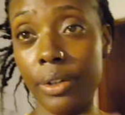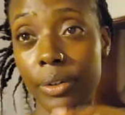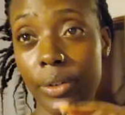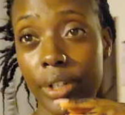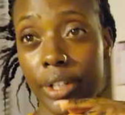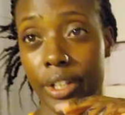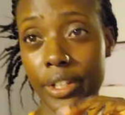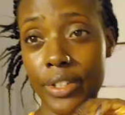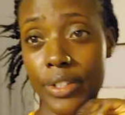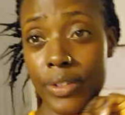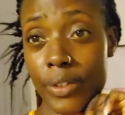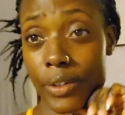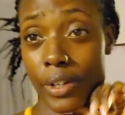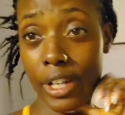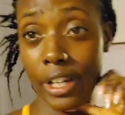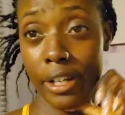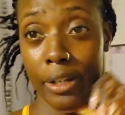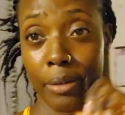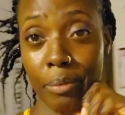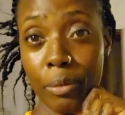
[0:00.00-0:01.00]
Okay, so
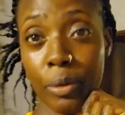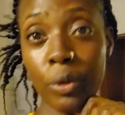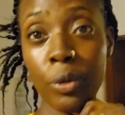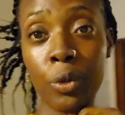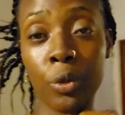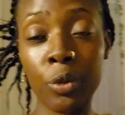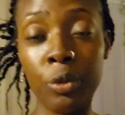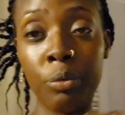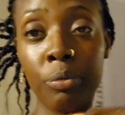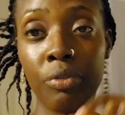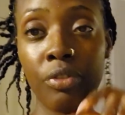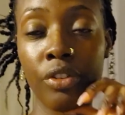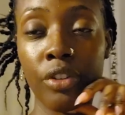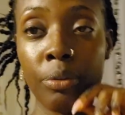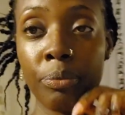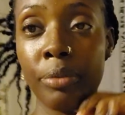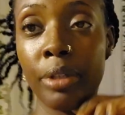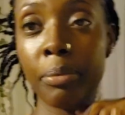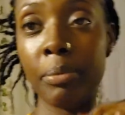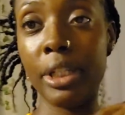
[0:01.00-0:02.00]
I am home
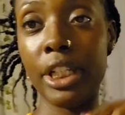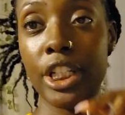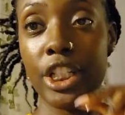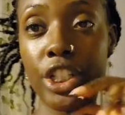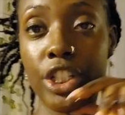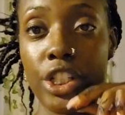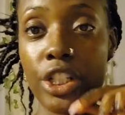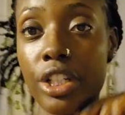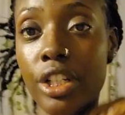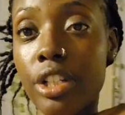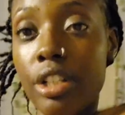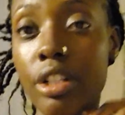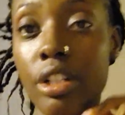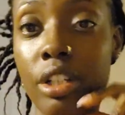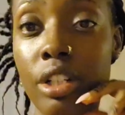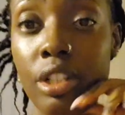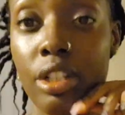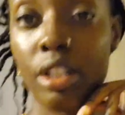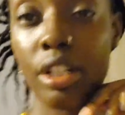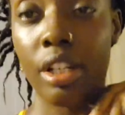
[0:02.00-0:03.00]
from the beach.
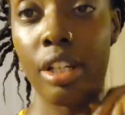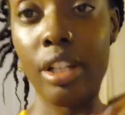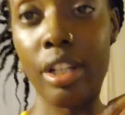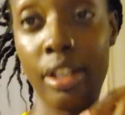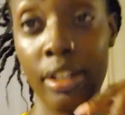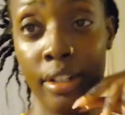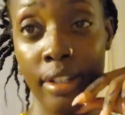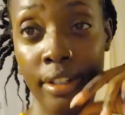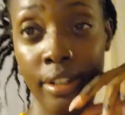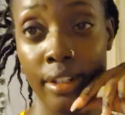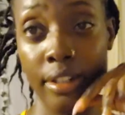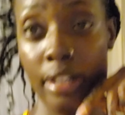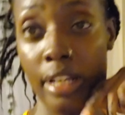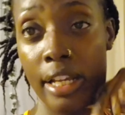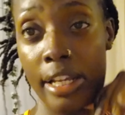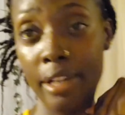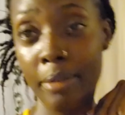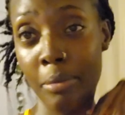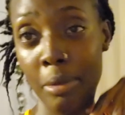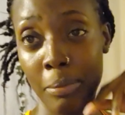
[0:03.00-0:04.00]
and
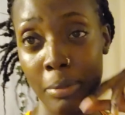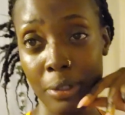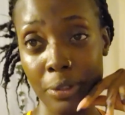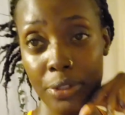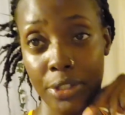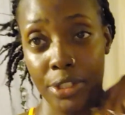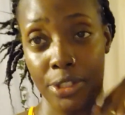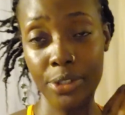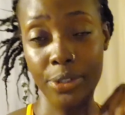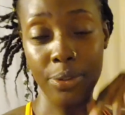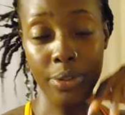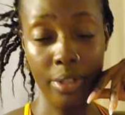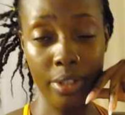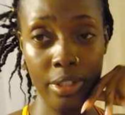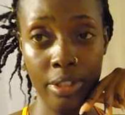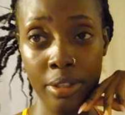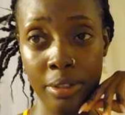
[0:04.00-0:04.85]
I am about to